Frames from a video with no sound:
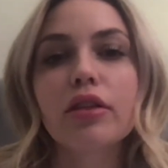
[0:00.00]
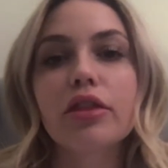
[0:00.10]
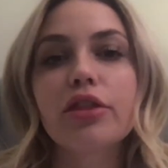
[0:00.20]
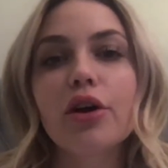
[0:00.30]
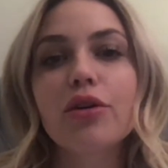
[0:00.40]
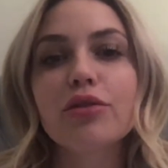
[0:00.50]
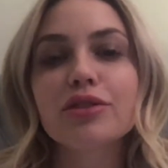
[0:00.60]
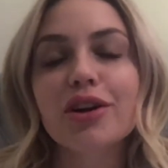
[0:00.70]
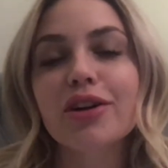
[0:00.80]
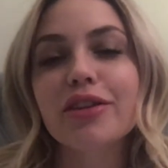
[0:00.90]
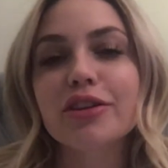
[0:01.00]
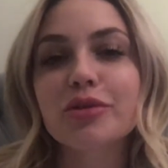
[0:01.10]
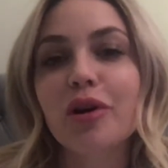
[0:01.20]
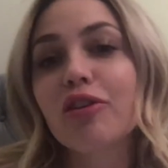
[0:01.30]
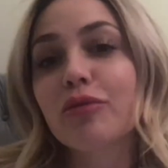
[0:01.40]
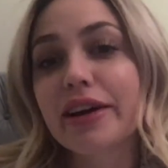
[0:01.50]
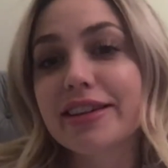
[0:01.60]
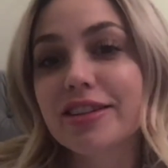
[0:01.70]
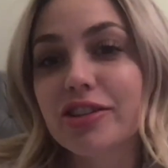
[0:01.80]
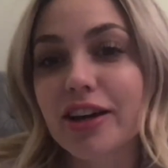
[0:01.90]
Those are the 12
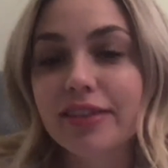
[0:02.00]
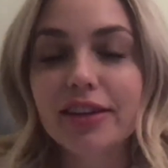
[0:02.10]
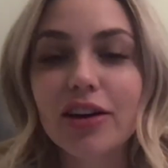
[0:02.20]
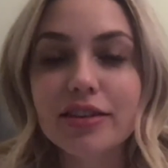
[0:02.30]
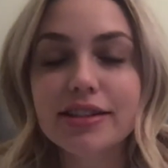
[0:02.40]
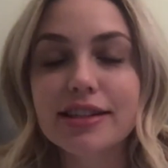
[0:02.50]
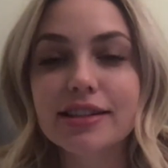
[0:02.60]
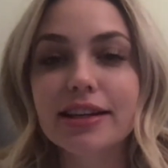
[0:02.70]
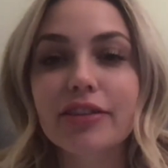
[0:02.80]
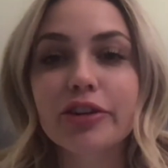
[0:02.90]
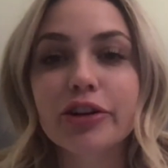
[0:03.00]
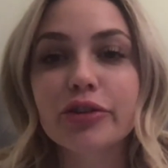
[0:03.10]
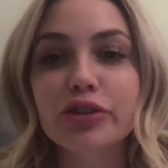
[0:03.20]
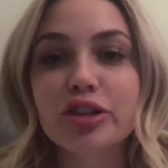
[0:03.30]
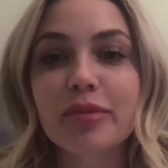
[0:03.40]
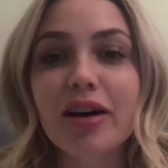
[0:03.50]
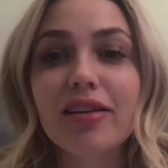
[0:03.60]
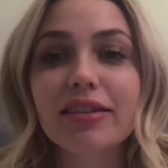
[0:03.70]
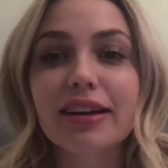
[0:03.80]
ways to check the authenticity of your Gucci belt.